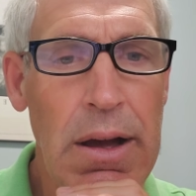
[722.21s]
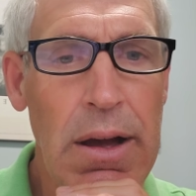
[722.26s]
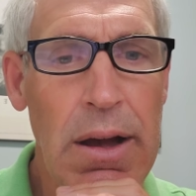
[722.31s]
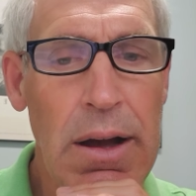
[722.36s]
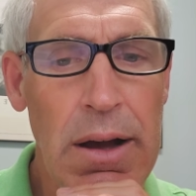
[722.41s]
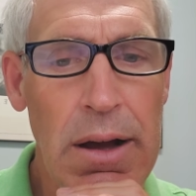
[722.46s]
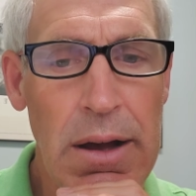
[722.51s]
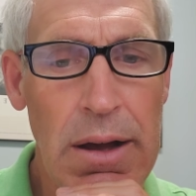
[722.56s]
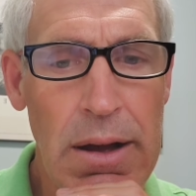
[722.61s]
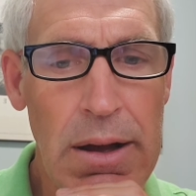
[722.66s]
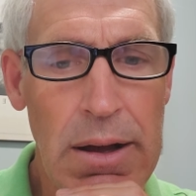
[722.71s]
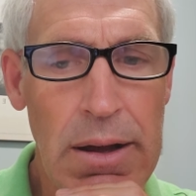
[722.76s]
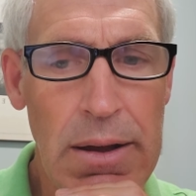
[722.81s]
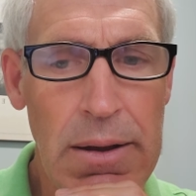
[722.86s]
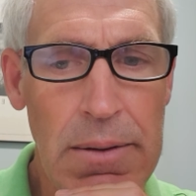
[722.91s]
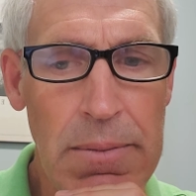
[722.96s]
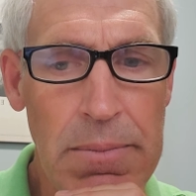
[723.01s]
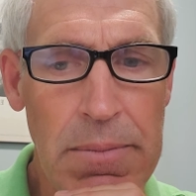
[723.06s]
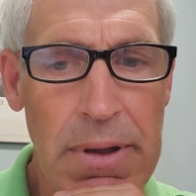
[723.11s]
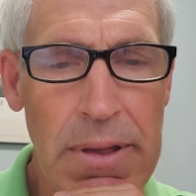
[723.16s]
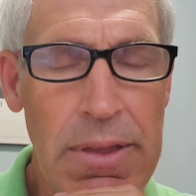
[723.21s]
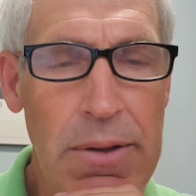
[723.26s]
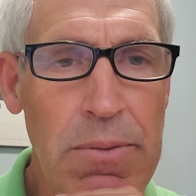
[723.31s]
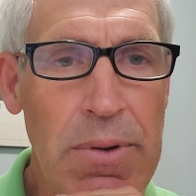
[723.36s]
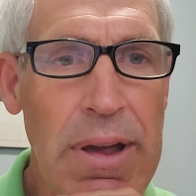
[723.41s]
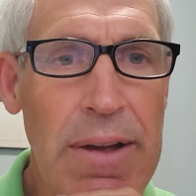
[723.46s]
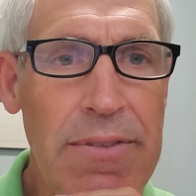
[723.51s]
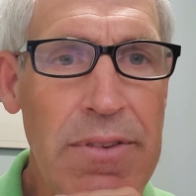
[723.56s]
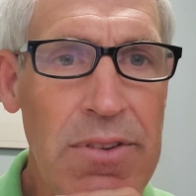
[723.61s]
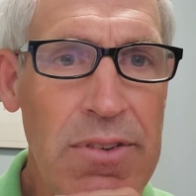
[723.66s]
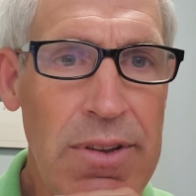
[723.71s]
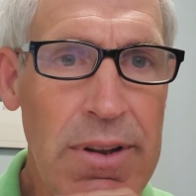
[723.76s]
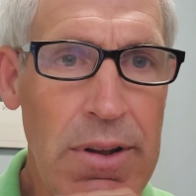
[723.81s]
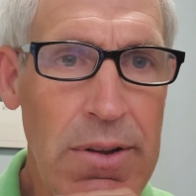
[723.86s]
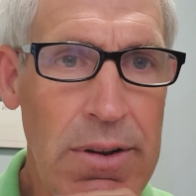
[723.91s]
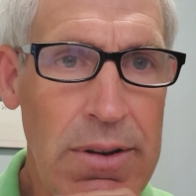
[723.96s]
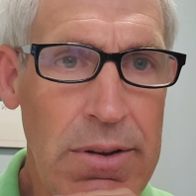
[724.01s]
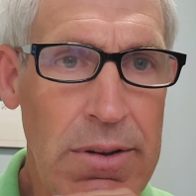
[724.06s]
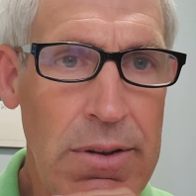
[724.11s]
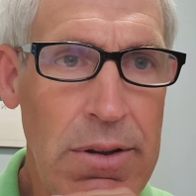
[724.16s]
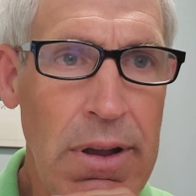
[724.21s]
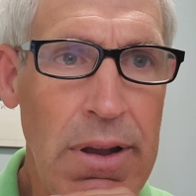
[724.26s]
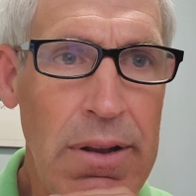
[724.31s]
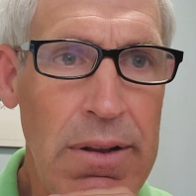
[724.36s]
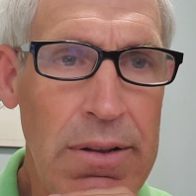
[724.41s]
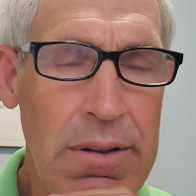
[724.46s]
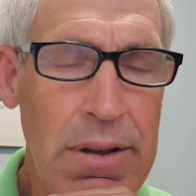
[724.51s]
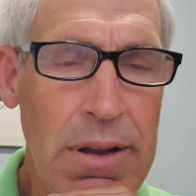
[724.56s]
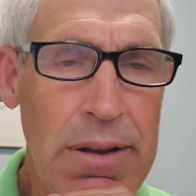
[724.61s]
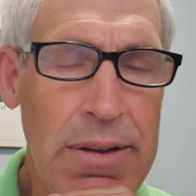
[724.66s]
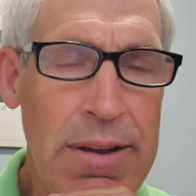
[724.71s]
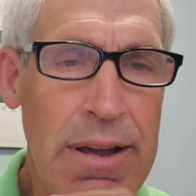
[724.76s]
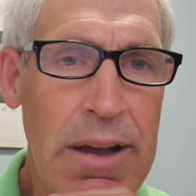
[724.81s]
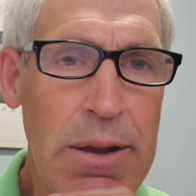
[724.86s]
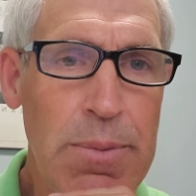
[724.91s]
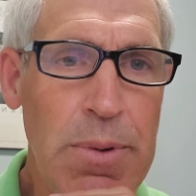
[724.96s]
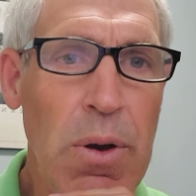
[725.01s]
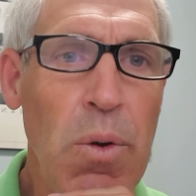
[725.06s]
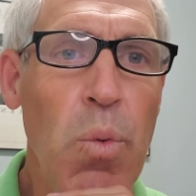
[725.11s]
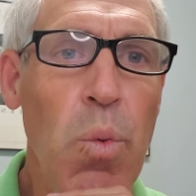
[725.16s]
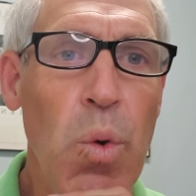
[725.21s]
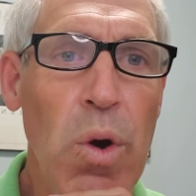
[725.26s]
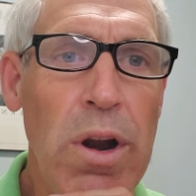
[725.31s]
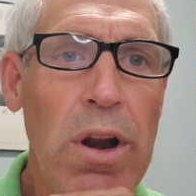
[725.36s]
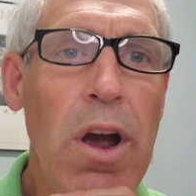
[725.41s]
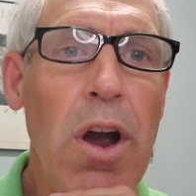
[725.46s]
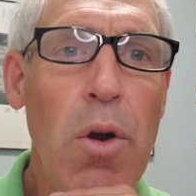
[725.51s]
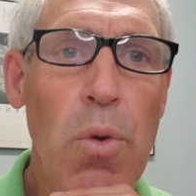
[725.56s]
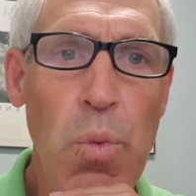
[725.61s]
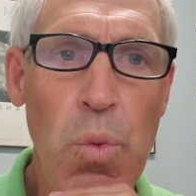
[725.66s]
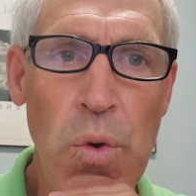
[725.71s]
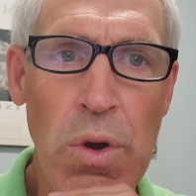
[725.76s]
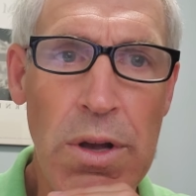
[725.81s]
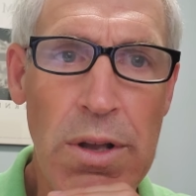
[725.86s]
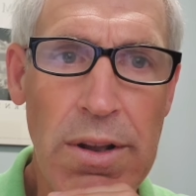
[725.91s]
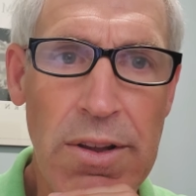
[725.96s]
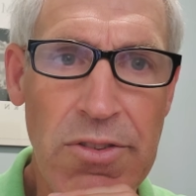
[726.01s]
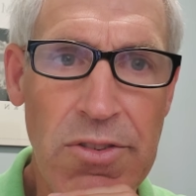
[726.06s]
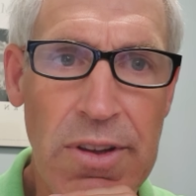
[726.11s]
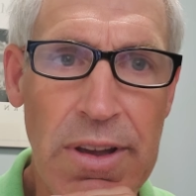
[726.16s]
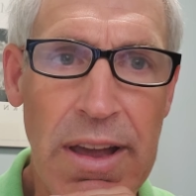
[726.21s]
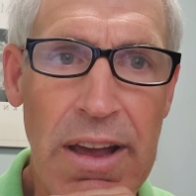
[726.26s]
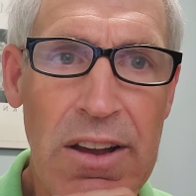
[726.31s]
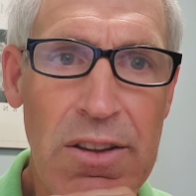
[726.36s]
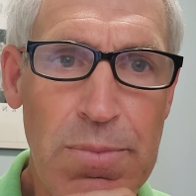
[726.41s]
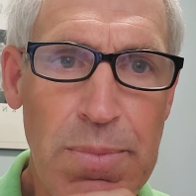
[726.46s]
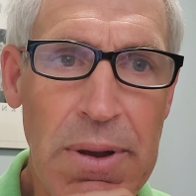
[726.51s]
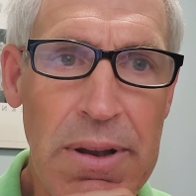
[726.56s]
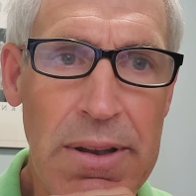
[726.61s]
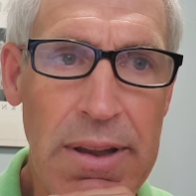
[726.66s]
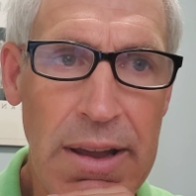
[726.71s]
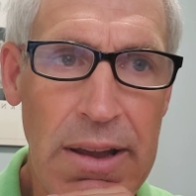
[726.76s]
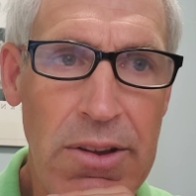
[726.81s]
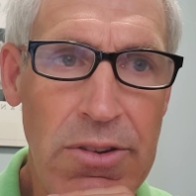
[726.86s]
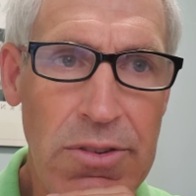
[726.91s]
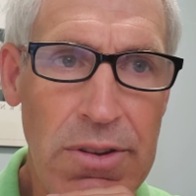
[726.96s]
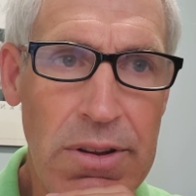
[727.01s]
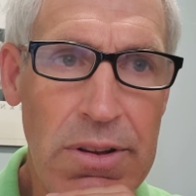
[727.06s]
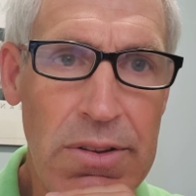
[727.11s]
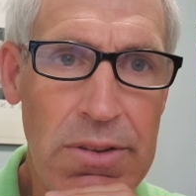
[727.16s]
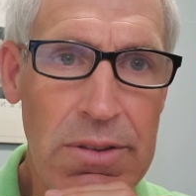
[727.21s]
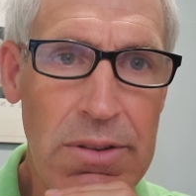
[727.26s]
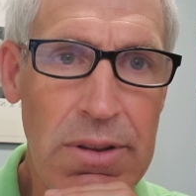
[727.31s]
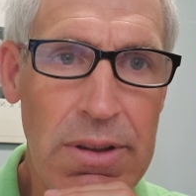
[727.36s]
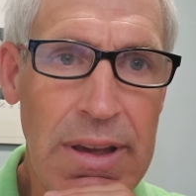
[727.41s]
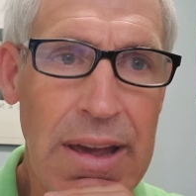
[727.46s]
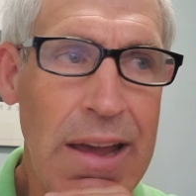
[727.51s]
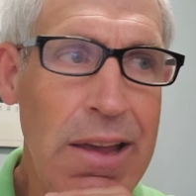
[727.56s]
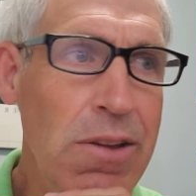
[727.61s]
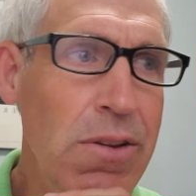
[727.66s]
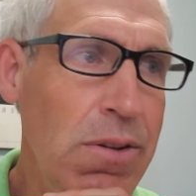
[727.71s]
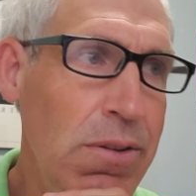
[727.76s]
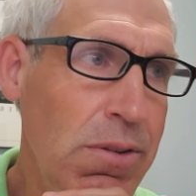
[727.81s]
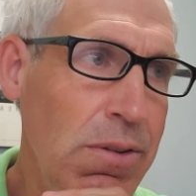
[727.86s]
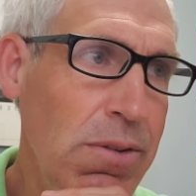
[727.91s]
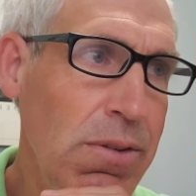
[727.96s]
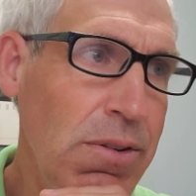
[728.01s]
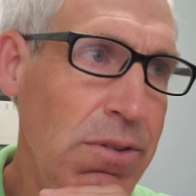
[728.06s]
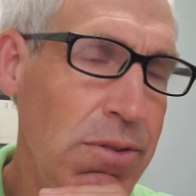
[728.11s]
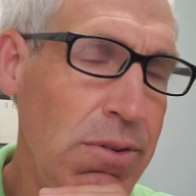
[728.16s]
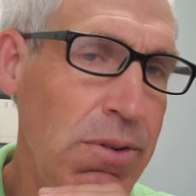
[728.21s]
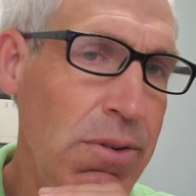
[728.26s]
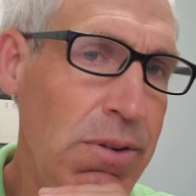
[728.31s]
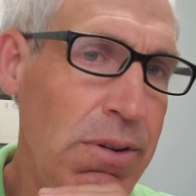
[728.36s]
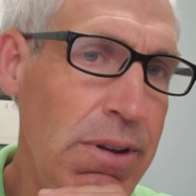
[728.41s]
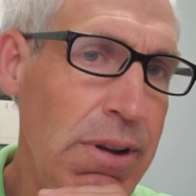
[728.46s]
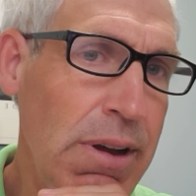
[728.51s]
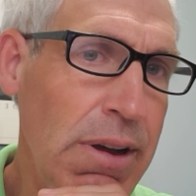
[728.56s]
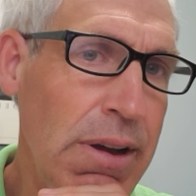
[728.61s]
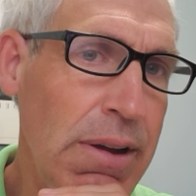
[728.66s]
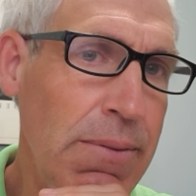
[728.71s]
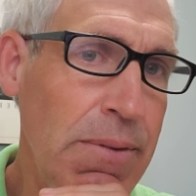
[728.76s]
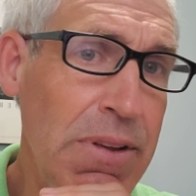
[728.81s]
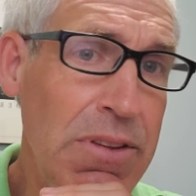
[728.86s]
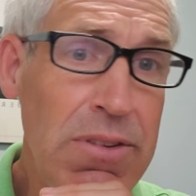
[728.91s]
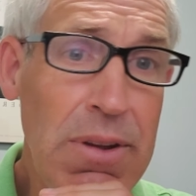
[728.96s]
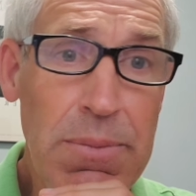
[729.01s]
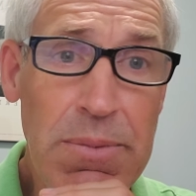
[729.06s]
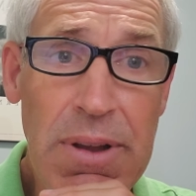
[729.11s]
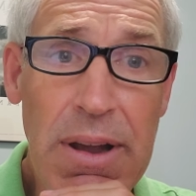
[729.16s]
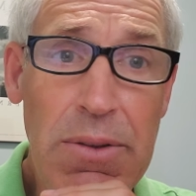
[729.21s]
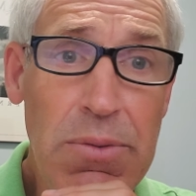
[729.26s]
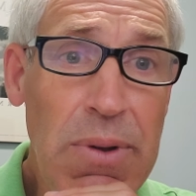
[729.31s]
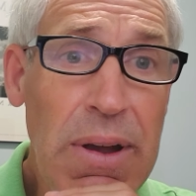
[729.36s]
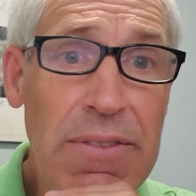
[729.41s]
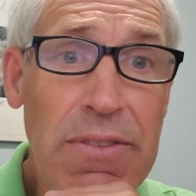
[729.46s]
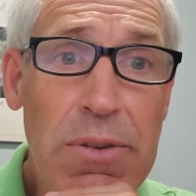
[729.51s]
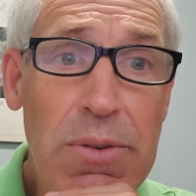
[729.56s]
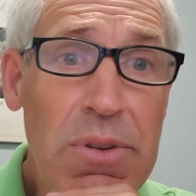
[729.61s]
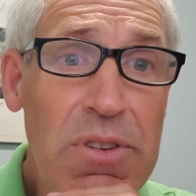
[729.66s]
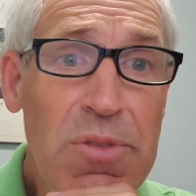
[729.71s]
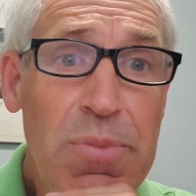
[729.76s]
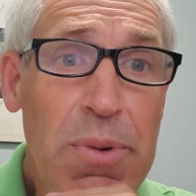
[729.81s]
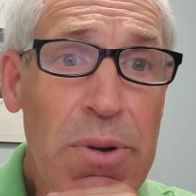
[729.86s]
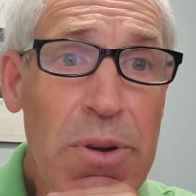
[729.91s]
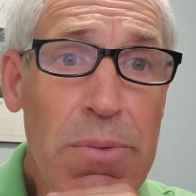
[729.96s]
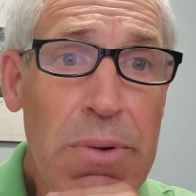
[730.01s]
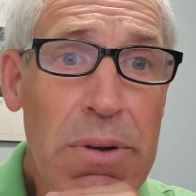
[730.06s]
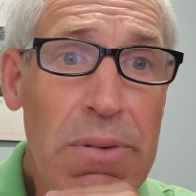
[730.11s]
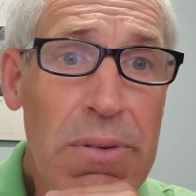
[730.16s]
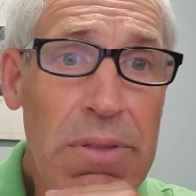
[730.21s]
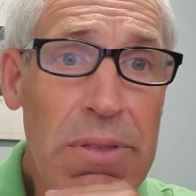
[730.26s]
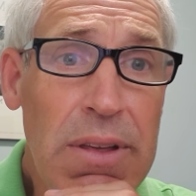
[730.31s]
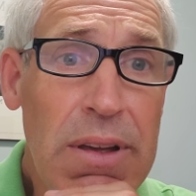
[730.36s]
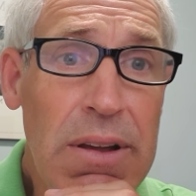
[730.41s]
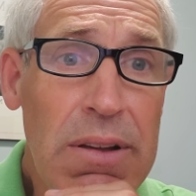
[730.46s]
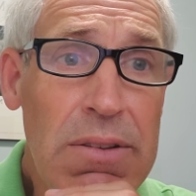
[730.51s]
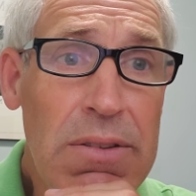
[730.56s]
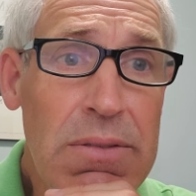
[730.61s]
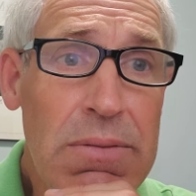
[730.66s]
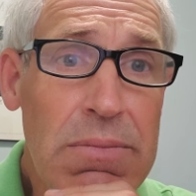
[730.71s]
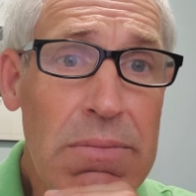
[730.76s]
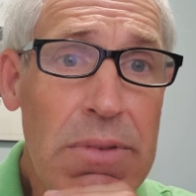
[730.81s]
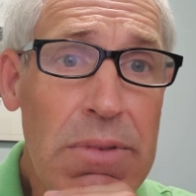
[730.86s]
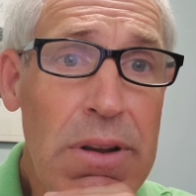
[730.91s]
And then we have to sit down and talk about what are realistic expectations. Can you do a certain diet? And sometimes we have to experiment with things.